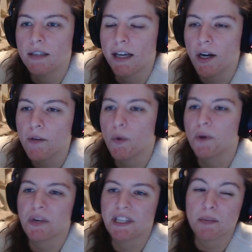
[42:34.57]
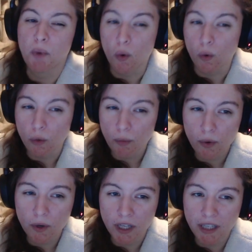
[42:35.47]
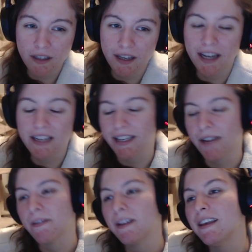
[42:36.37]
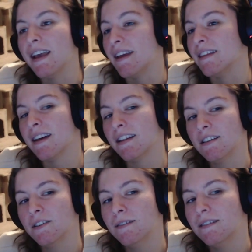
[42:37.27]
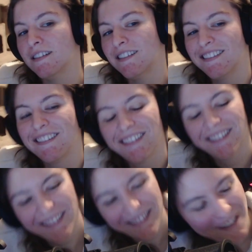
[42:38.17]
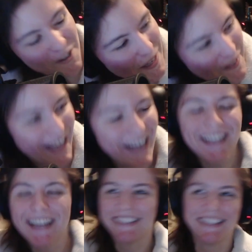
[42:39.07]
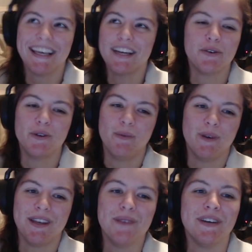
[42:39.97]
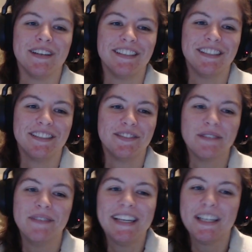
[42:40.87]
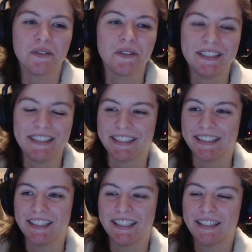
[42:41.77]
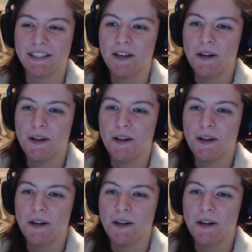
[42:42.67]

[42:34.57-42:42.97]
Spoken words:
I know everyone brings up Old Boy. I really hate that though. I didn't actually like Old Boy that much for many different reasons,